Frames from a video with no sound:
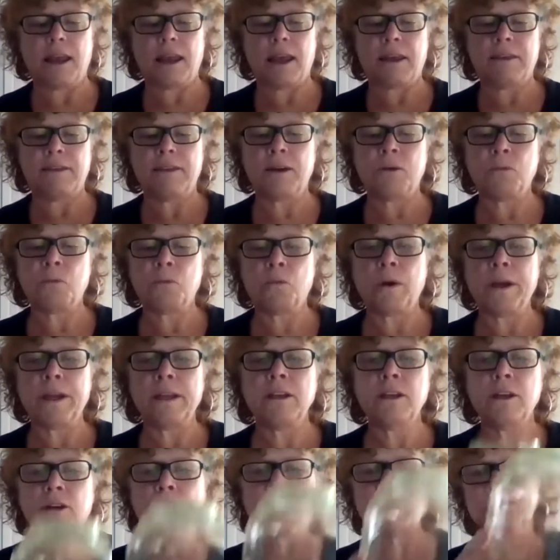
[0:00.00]
And then
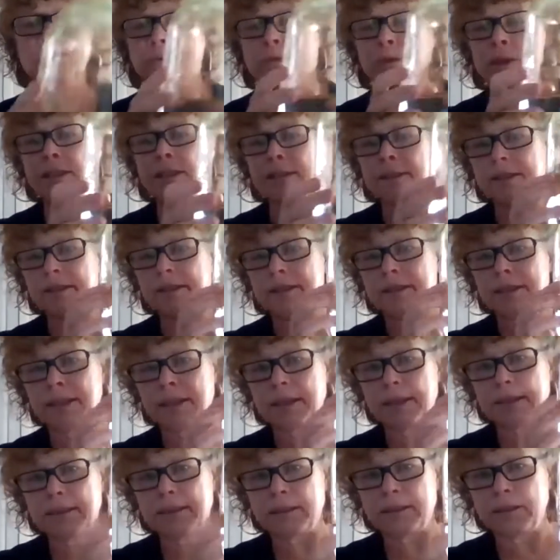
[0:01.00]
when you go to rinse the
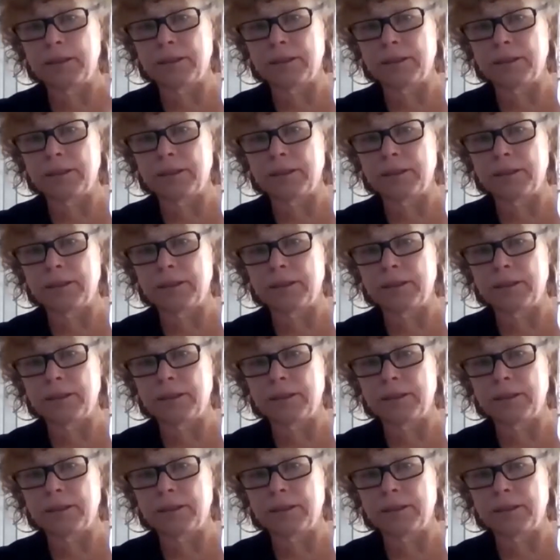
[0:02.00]
seeds, and